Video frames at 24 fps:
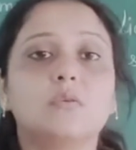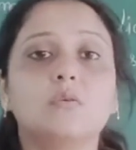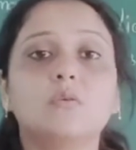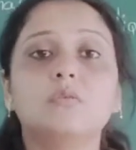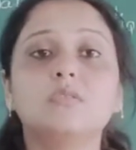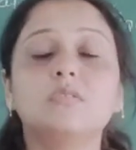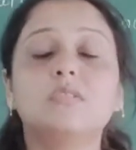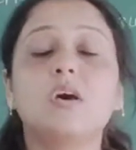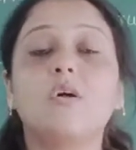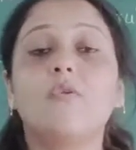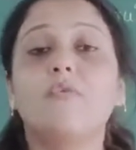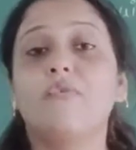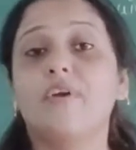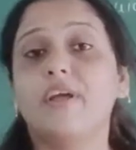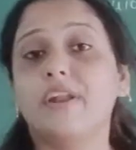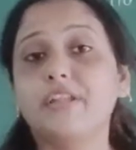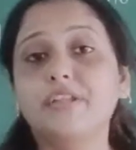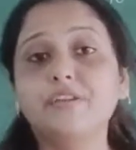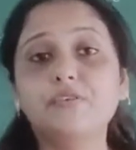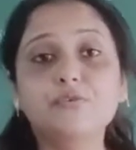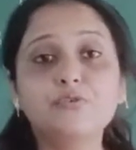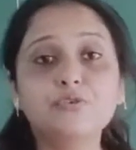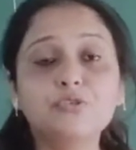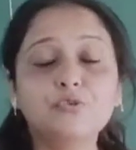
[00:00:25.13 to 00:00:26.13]
Clothes are
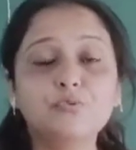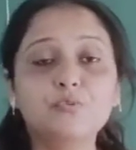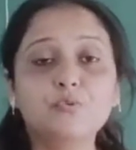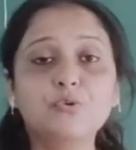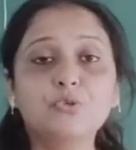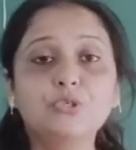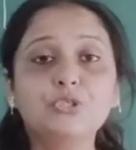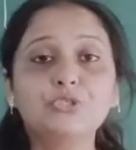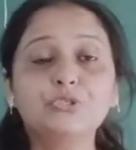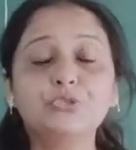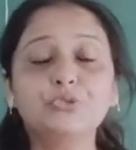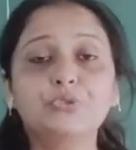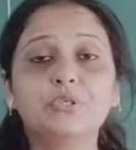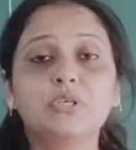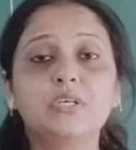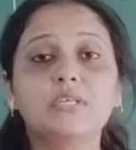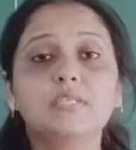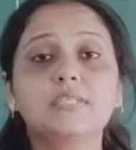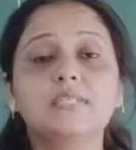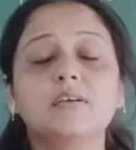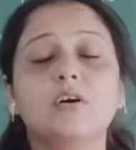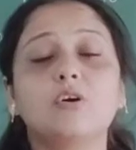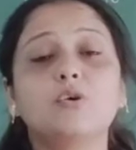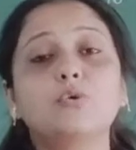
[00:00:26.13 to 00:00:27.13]
very useful to
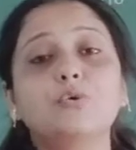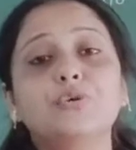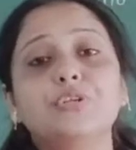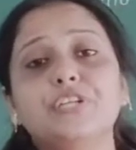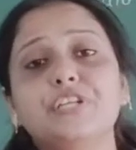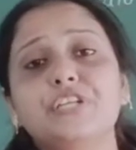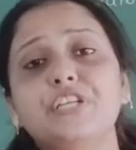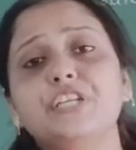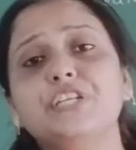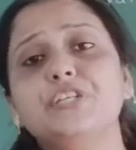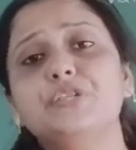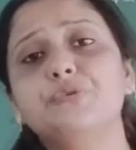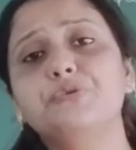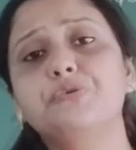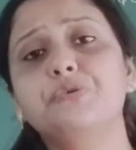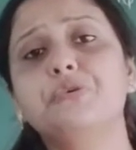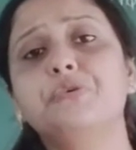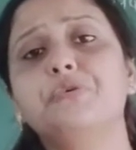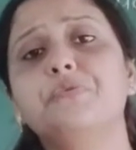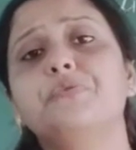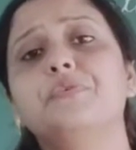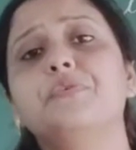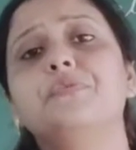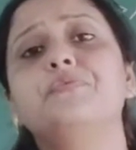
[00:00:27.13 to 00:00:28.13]
us according to
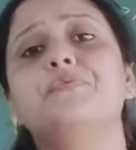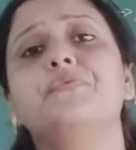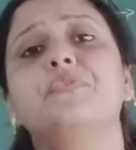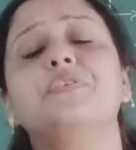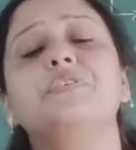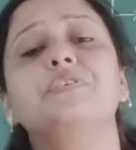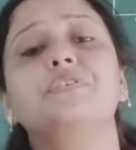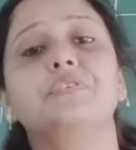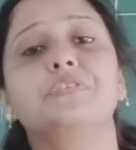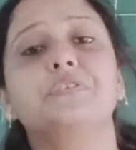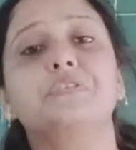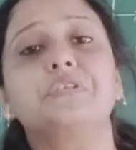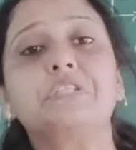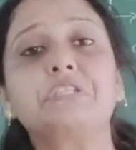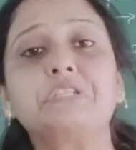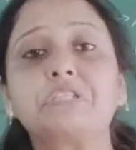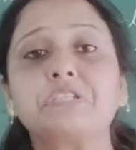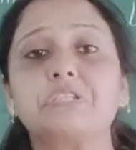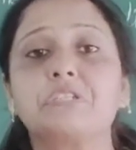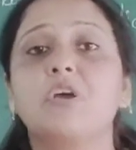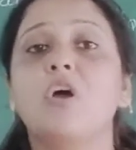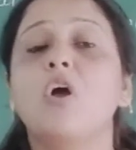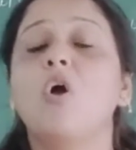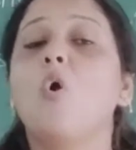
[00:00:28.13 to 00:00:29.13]
our
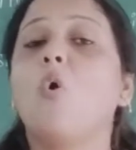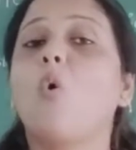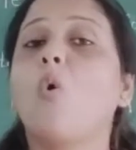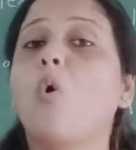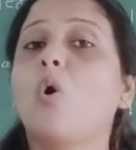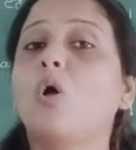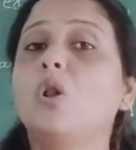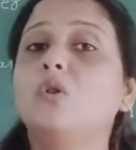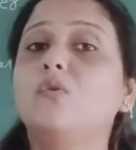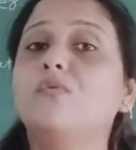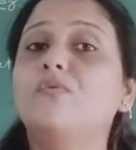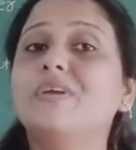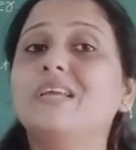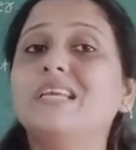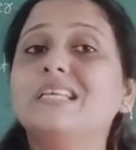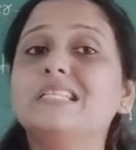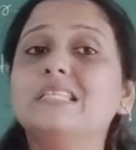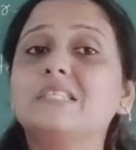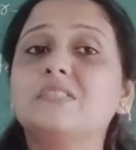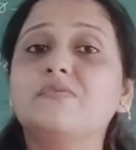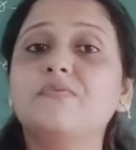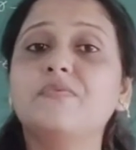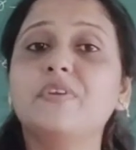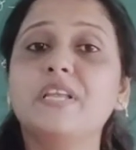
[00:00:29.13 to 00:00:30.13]
functions.
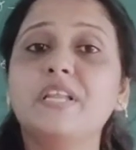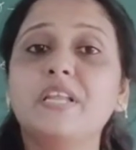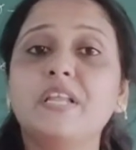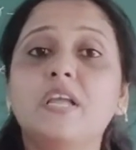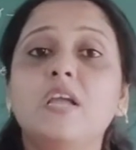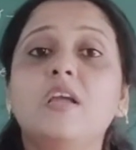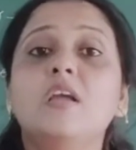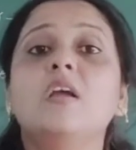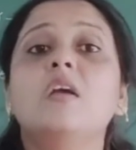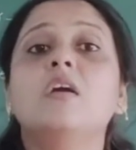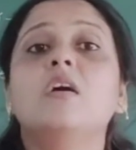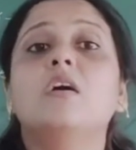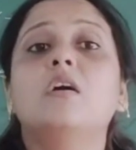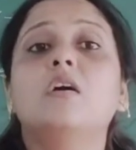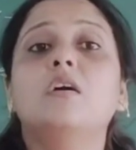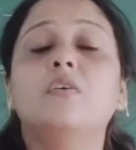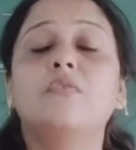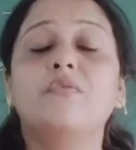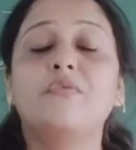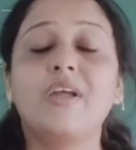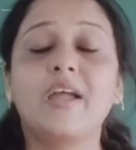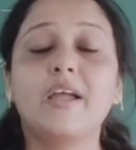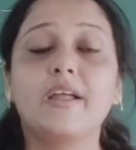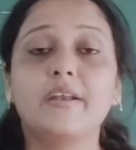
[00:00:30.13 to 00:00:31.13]
Always we
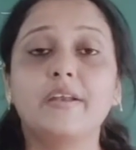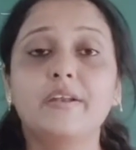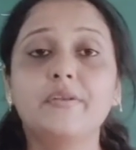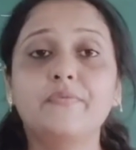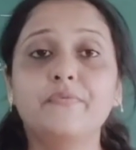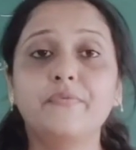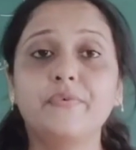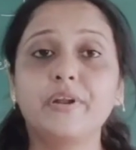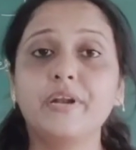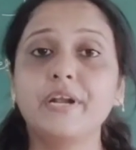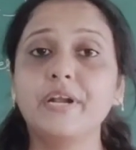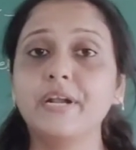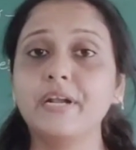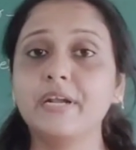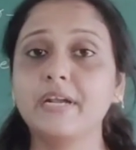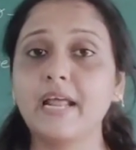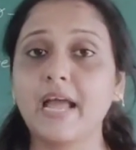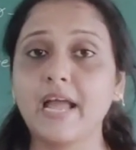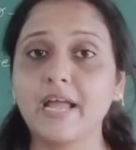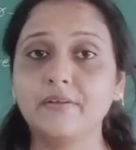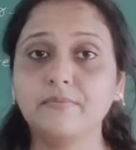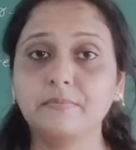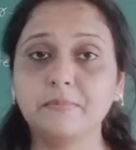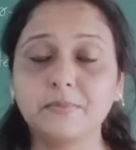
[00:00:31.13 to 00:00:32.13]
wear different
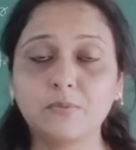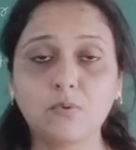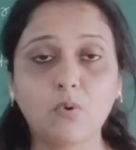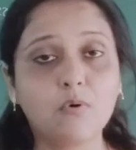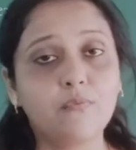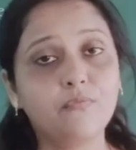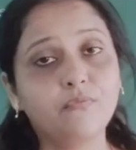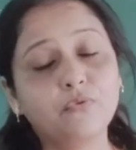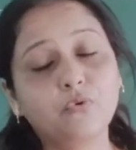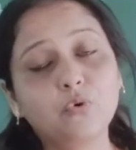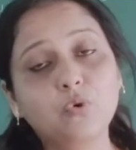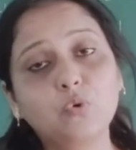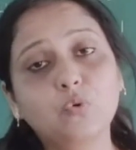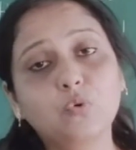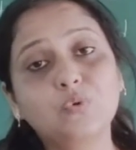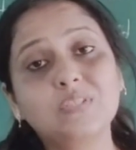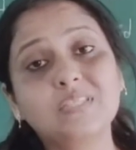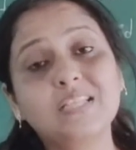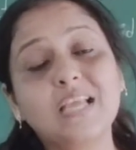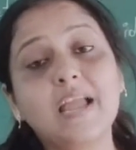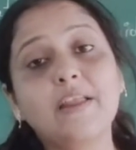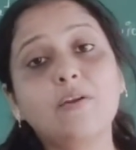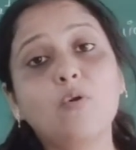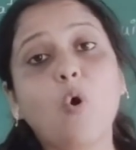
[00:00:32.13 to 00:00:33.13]
types of
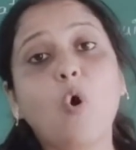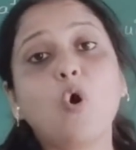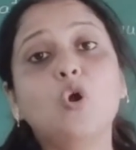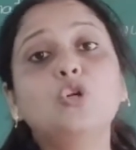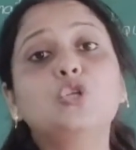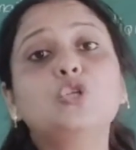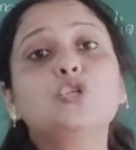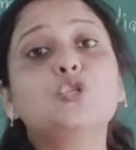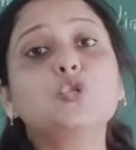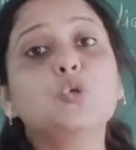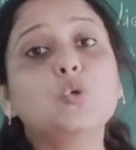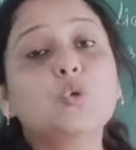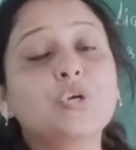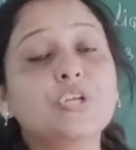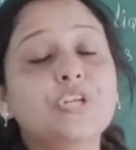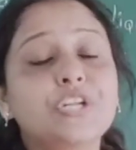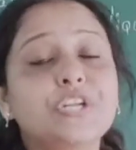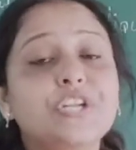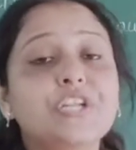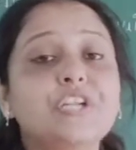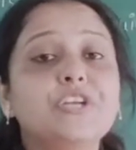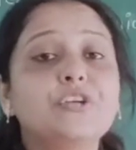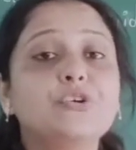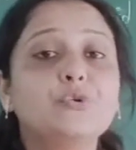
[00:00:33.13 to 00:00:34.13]
clothes, and also
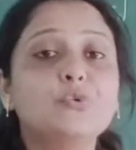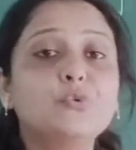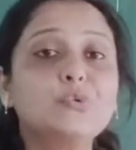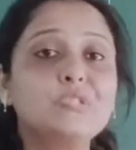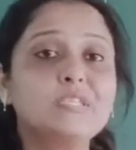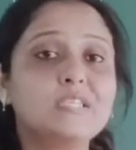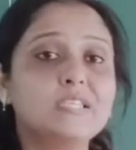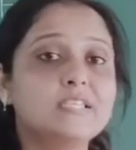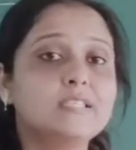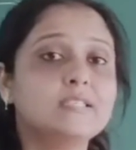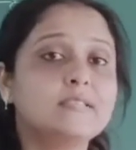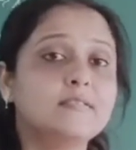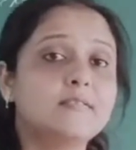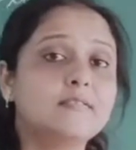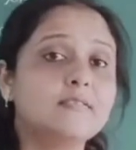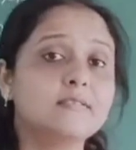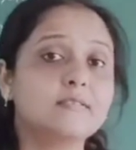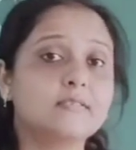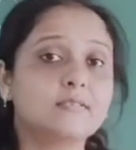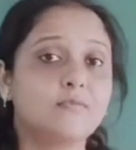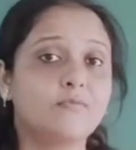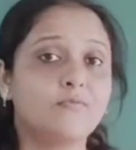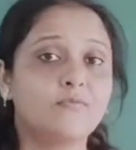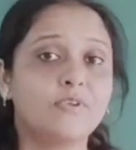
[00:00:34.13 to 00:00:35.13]
according to
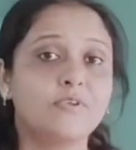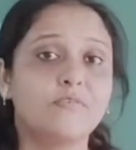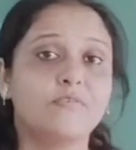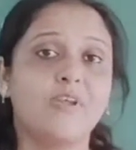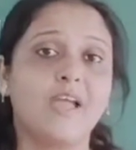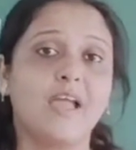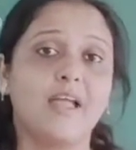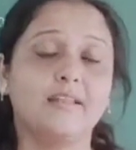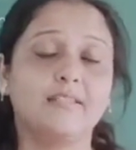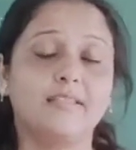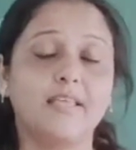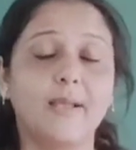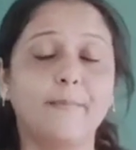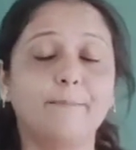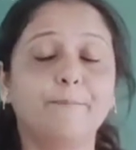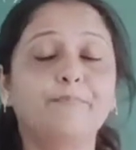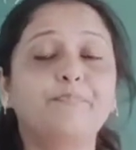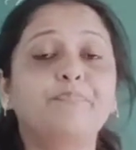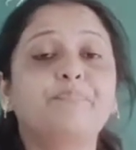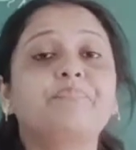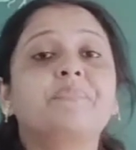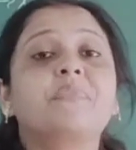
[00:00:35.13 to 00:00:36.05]
seasons we wear them.